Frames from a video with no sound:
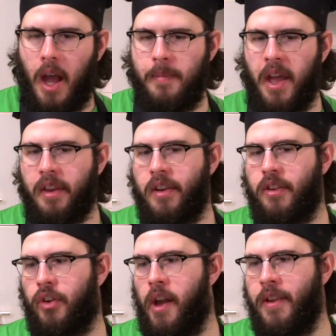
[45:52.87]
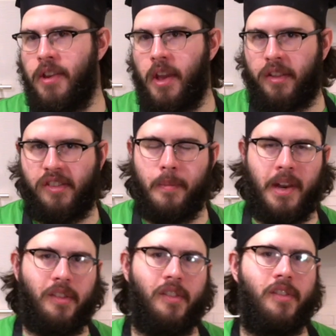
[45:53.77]
I'm not going to try and yuck
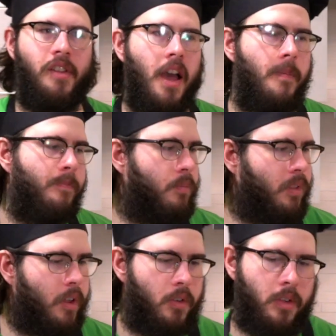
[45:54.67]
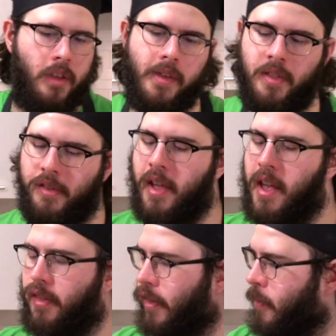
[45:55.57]
someone else's yum, literally in this
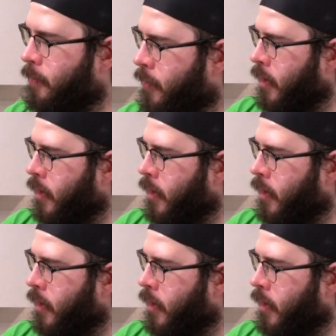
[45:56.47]
case.